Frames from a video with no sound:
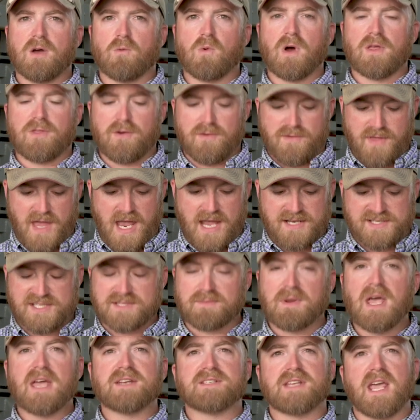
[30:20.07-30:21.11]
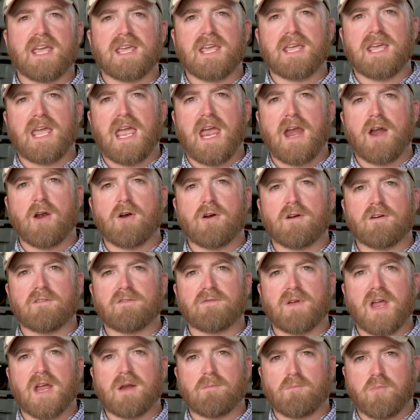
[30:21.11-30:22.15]
Whether that's taking care
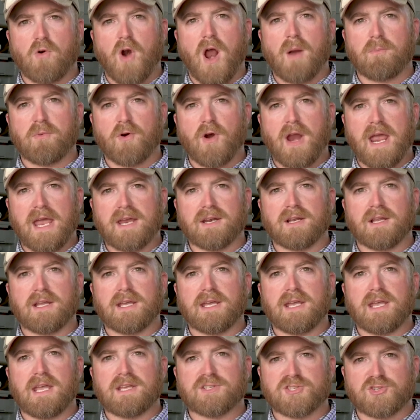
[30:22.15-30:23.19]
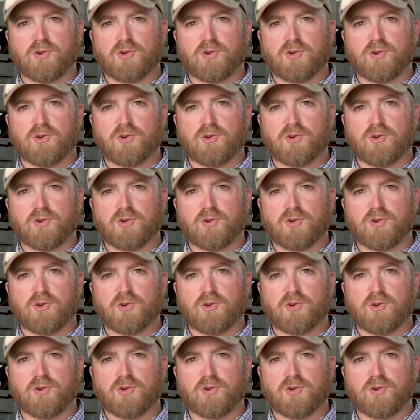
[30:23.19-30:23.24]
of and proper handling,